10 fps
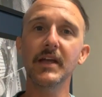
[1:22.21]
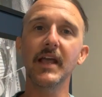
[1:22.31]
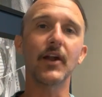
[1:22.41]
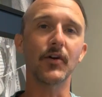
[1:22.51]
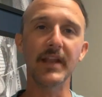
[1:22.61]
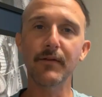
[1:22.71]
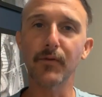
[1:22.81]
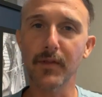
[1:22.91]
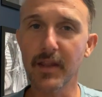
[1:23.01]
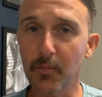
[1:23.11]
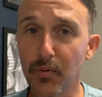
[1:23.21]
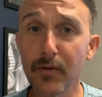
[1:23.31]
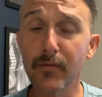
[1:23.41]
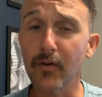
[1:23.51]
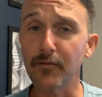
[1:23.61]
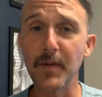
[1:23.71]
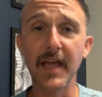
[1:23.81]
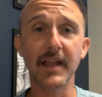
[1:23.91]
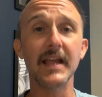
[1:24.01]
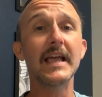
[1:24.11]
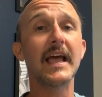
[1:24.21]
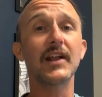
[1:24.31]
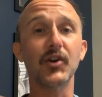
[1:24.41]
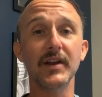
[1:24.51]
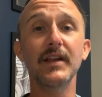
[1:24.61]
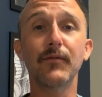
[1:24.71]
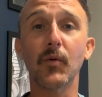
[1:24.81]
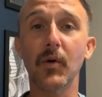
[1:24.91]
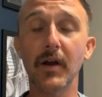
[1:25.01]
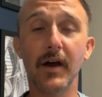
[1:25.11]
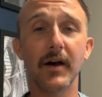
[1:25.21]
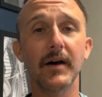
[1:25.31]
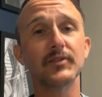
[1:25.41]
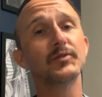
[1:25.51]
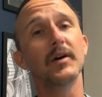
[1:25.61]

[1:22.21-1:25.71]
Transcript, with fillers: and our need for the approval of man and our need for uh, a,